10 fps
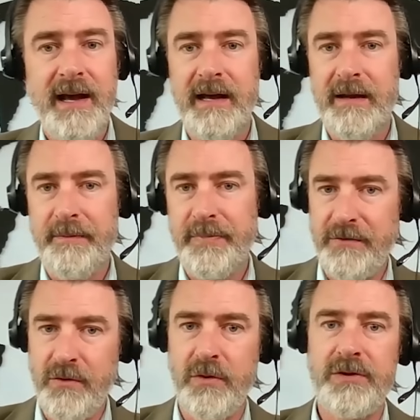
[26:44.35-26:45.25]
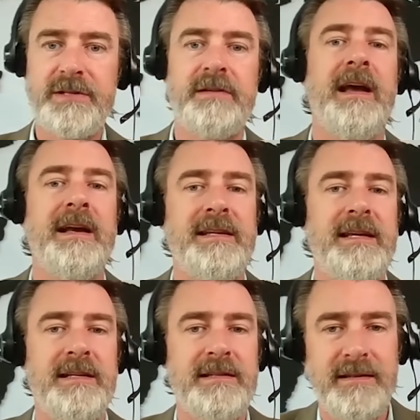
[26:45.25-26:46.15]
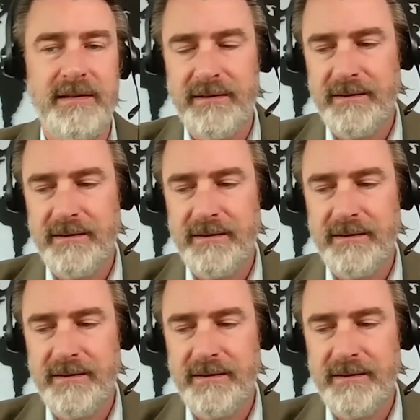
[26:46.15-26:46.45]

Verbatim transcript: Um, of course, as is